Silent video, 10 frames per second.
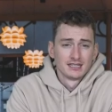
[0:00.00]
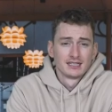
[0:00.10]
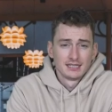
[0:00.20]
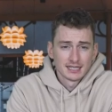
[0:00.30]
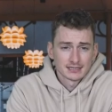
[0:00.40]

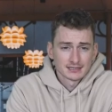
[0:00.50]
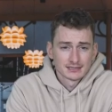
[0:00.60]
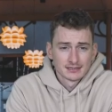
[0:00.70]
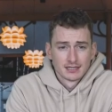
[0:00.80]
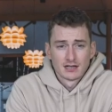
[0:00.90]

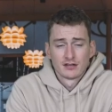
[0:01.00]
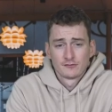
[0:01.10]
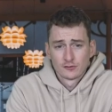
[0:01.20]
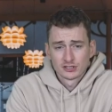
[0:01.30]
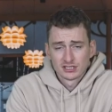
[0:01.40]
Yes.
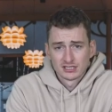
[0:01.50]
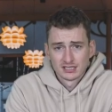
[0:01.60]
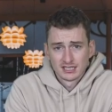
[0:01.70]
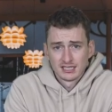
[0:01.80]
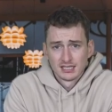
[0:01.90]

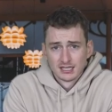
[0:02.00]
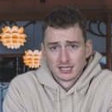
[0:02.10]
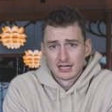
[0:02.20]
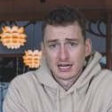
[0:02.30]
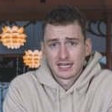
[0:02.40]
Unfortunately,
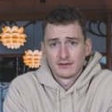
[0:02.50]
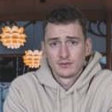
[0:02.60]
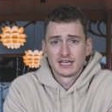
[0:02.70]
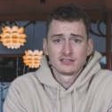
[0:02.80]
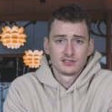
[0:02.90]

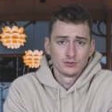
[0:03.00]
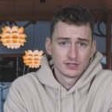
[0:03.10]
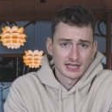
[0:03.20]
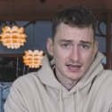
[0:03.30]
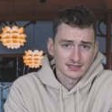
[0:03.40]
we had 2
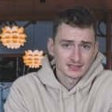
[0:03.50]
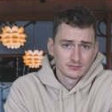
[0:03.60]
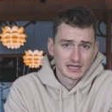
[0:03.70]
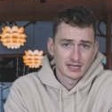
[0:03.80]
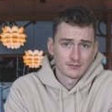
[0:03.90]
cats
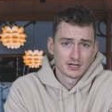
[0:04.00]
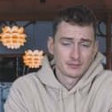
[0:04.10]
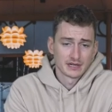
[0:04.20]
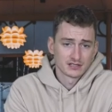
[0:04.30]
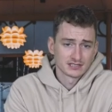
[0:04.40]
back at my
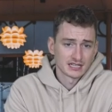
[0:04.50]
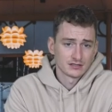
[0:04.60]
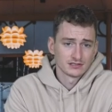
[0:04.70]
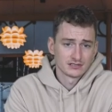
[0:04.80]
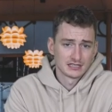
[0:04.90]
parents'
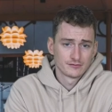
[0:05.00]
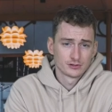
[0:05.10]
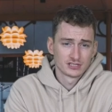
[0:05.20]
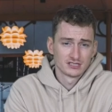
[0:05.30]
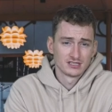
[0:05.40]
house, and
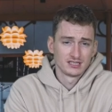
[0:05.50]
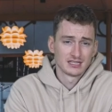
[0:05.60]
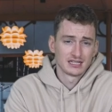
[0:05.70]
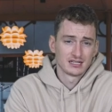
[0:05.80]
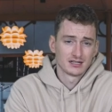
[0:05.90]
unfortunately
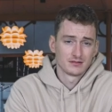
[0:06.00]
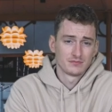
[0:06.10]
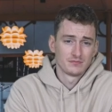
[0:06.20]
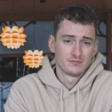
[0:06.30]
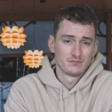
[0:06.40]
they're
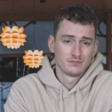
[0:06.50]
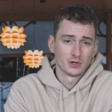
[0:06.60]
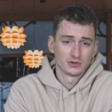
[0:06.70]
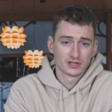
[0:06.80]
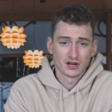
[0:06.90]

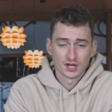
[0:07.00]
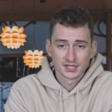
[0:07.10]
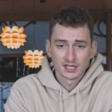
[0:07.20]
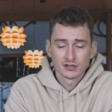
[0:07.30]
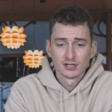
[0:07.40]
both gone
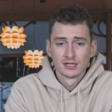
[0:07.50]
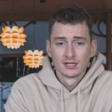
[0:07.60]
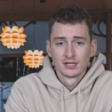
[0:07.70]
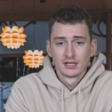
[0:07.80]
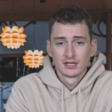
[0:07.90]
now.
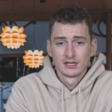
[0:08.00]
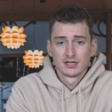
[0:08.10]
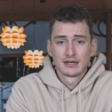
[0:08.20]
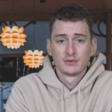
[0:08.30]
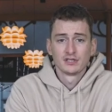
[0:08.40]

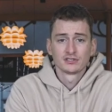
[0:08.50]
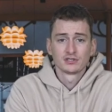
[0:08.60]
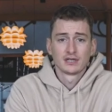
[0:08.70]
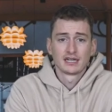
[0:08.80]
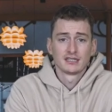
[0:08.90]
And we
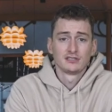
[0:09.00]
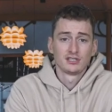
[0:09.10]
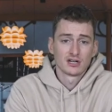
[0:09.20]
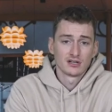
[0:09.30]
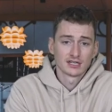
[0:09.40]
also had a
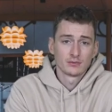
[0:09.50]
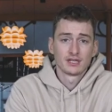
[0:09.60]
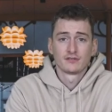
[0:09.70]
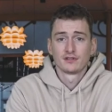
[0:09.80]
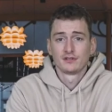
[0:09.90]
dog, and we
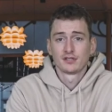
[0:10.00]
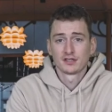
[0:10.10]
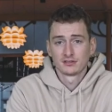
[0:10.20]
have another